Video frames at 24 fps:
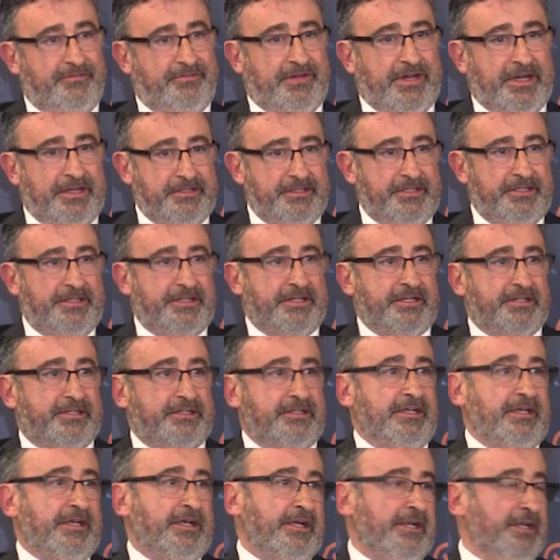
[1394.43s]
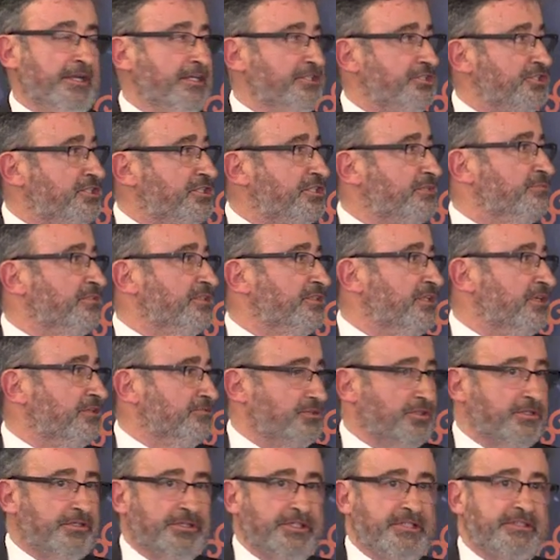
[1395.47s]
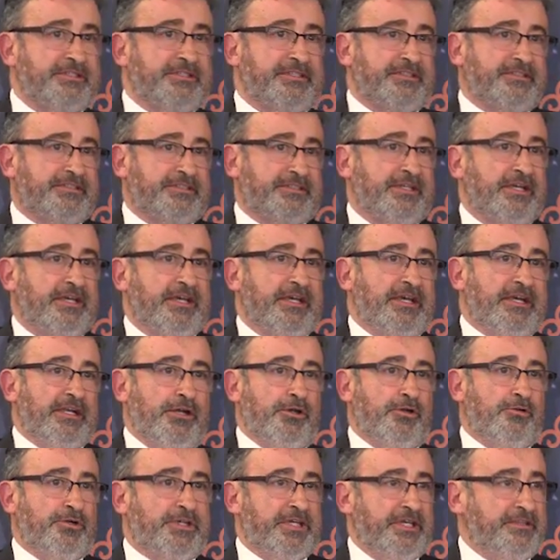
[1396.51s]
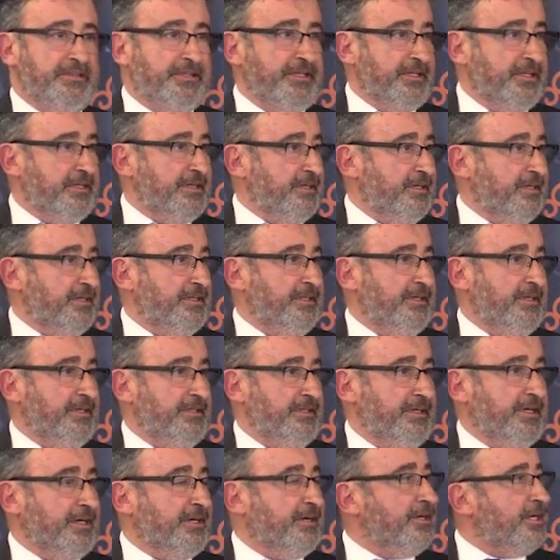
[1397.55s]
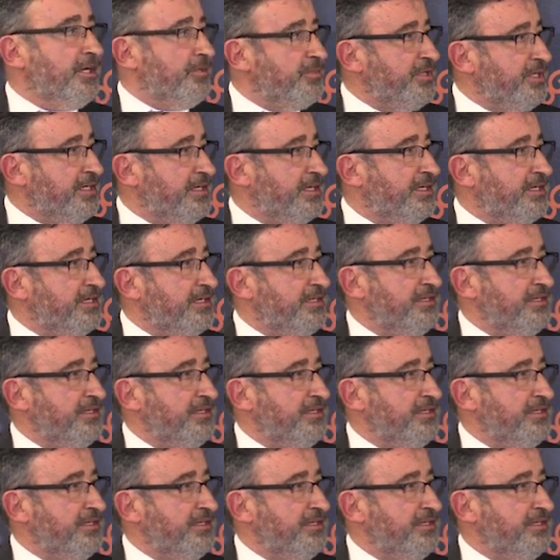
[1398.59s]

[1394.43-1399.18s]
finding legitimate authorities, looking then at economic